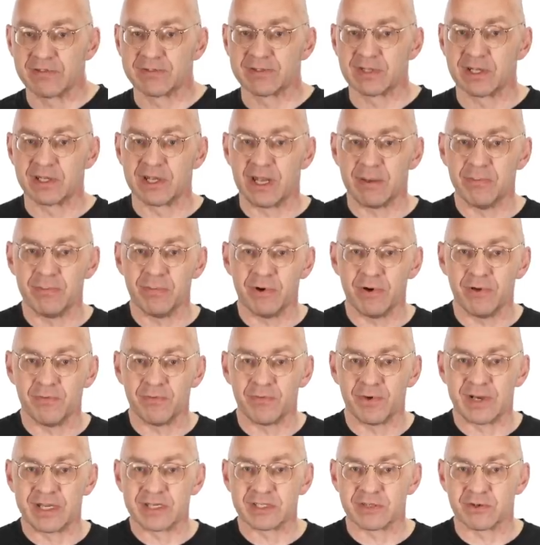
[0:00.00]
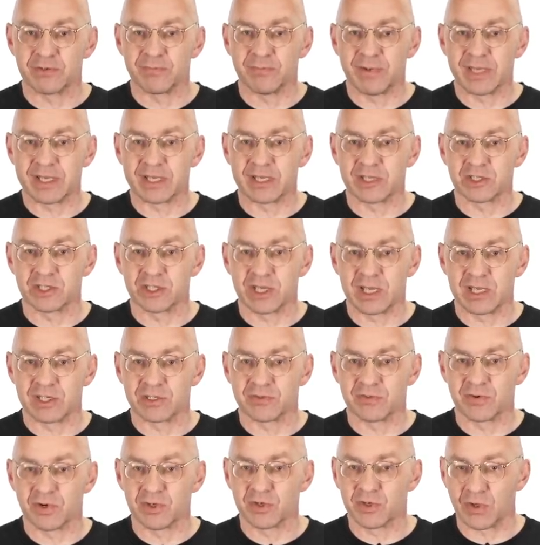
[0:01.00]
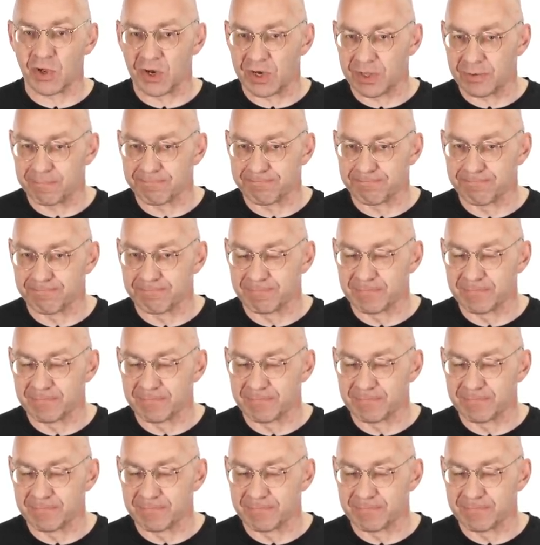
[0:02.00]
gives the number of ways of making change for a dollar.